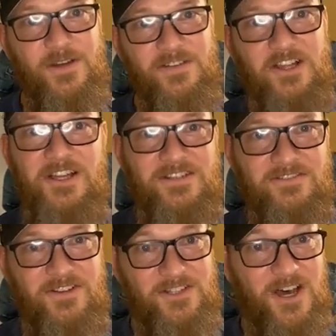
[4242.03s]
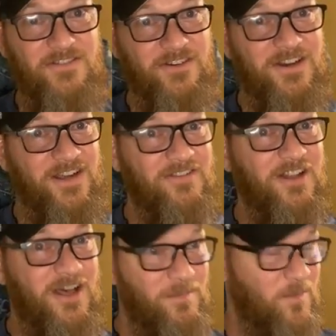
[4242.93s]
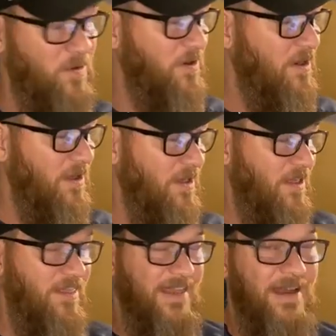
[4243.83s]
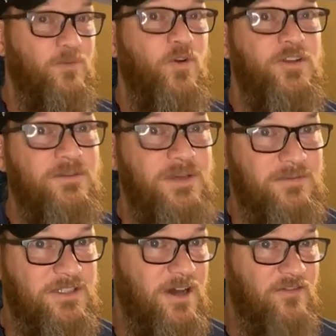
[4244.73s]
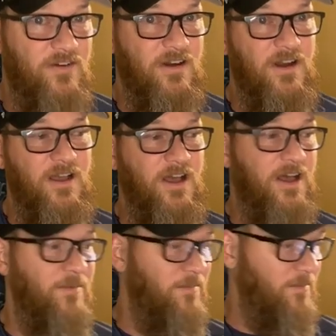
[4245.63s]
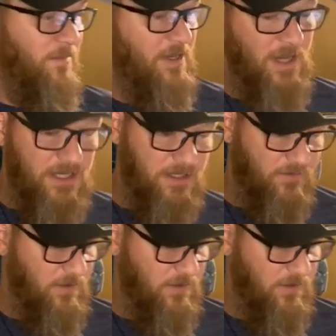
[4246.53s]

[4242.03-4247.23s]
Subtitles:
do have a lot to offer, and I have a lot more that I'm going to be able to offer because